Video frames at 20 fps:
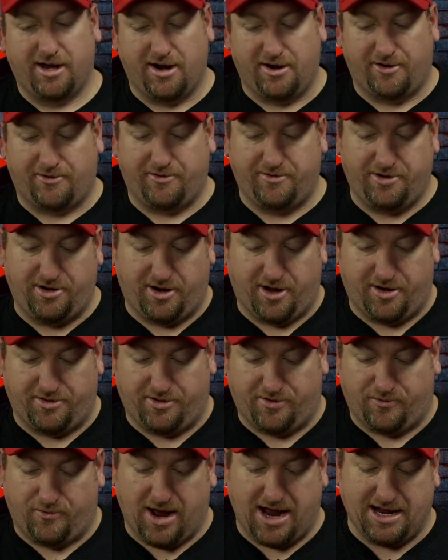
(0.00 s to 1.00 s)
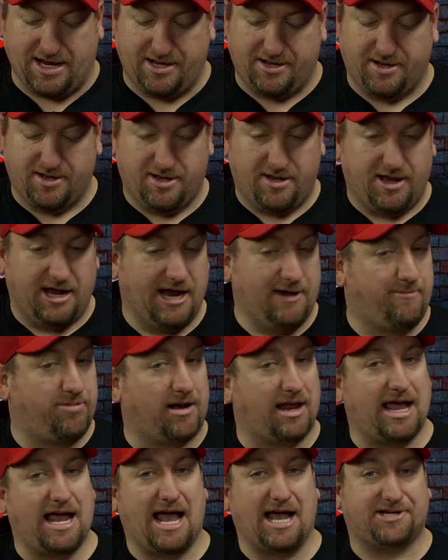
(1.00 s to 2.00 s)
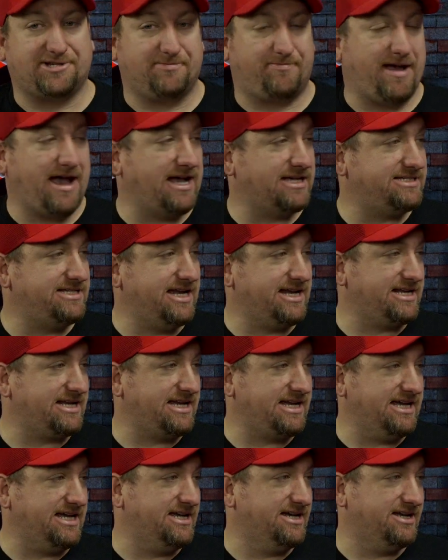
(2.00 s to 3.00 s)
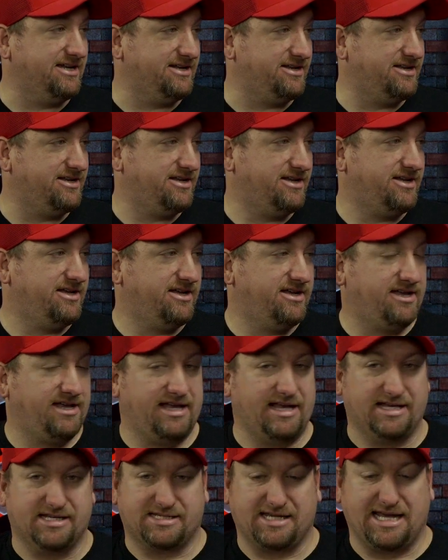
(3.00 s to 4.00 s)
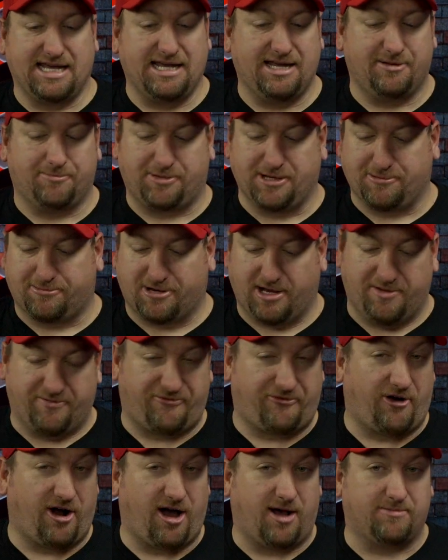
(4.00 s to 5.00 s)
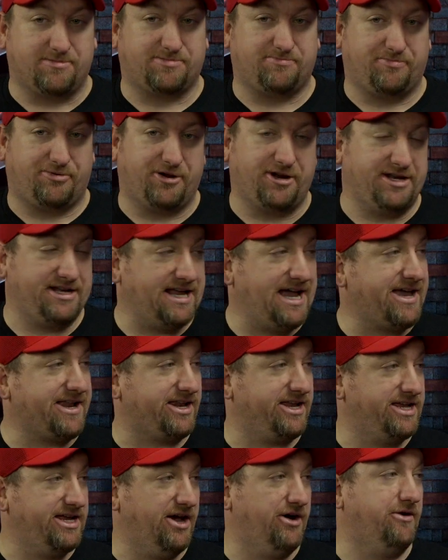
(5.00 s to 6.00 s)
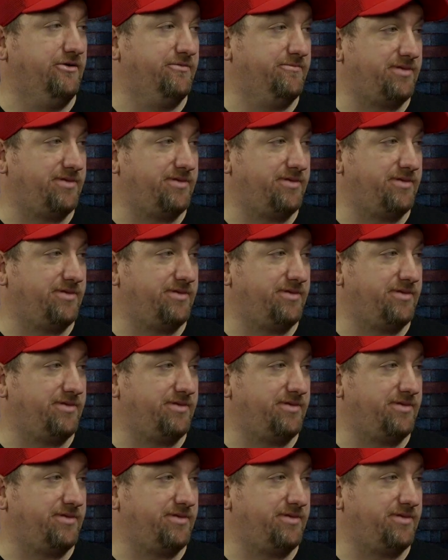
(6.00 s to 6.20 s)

and the way and play action pass yet again is eating people up. And Fromm's pretty deadly on